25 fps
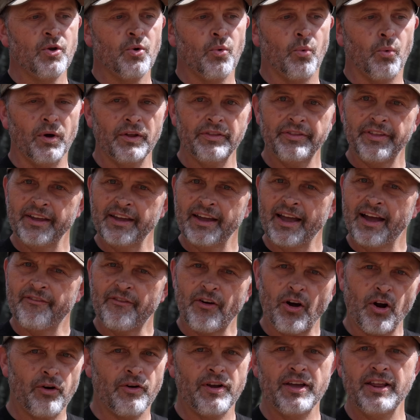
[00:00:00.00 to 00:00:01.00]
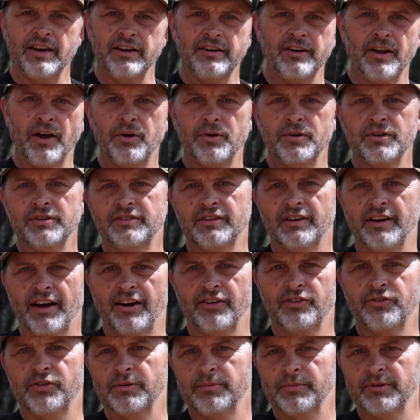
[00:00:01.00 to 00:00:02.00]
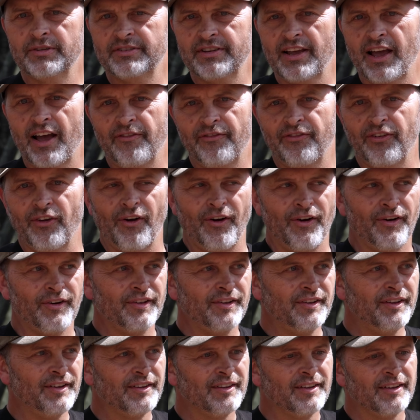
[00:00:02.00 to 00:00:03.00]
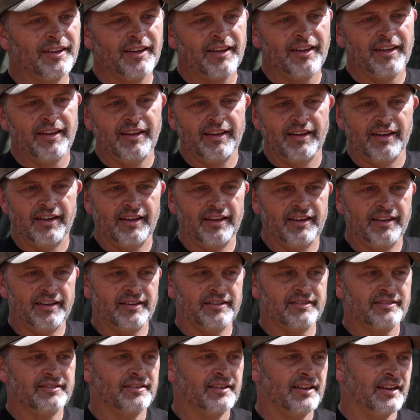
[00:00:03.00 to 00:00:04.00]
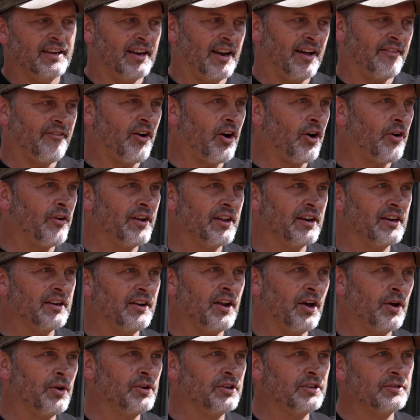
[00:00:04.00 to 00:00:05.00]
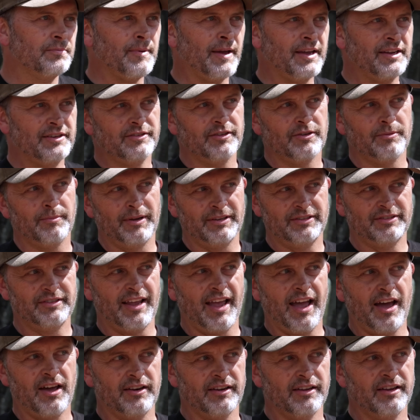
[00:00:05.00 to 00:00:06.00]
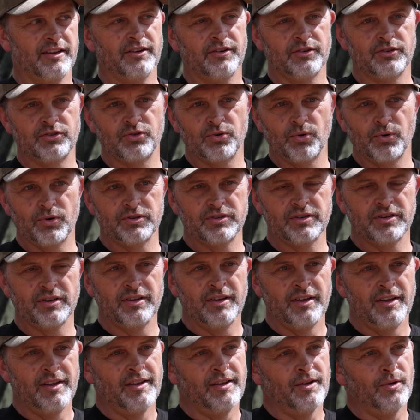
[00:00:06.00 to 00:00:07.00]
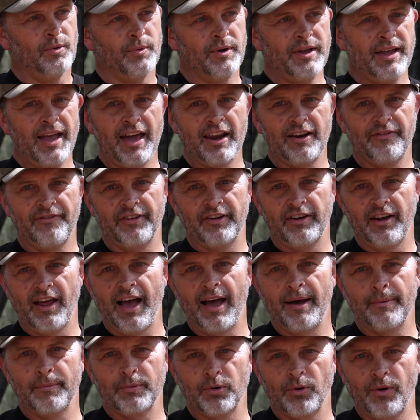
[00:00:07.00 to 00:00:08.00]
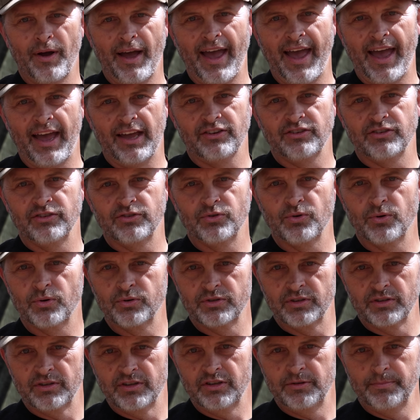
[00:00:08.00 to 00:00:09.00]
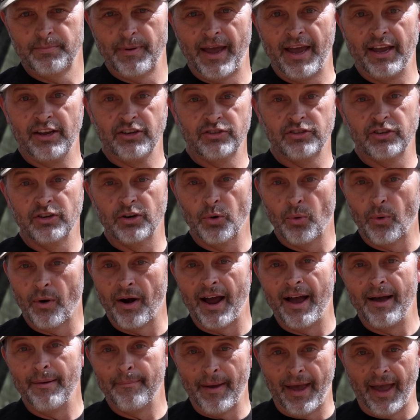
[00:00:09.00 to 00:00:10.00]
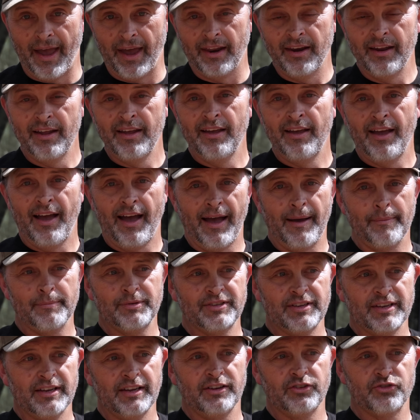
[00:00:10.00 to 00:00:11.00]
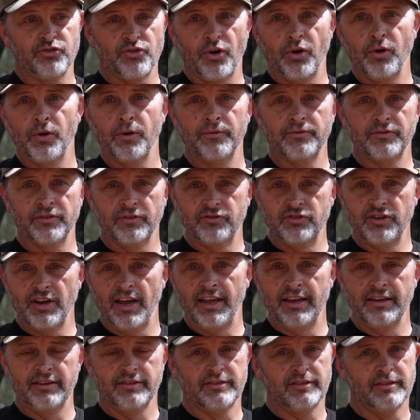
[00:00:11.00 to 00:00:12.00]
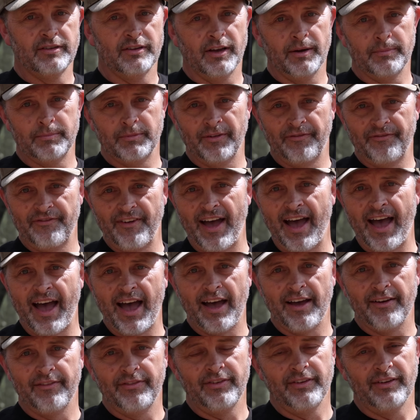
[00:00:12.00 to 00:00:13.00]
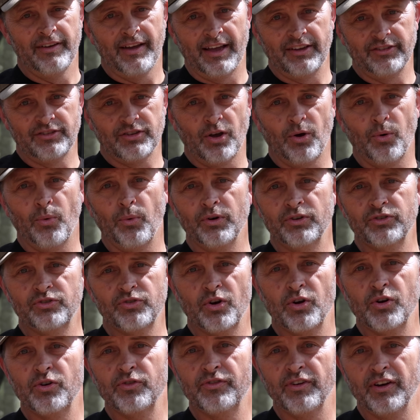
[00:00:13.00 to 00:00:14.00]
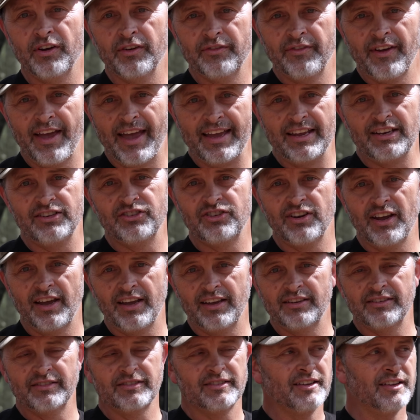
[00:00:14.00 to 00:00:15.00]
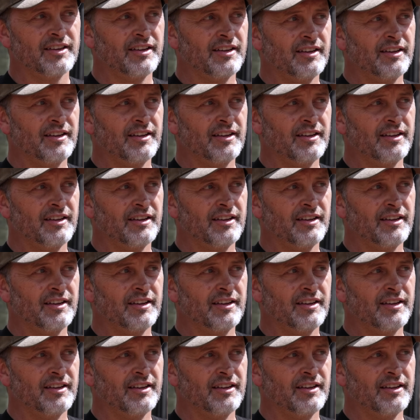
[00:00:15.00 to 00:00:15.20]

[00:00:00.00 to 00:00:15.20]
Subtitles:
One thing I've already noticed in our trip to South Florida is, and I've already noticed based on my scouting here in Georgia, we had a phenomenal hatch in Georgia this past year where I'm at. I'm seeing droves of jakes up to 5. I saw one drove of 8 jakes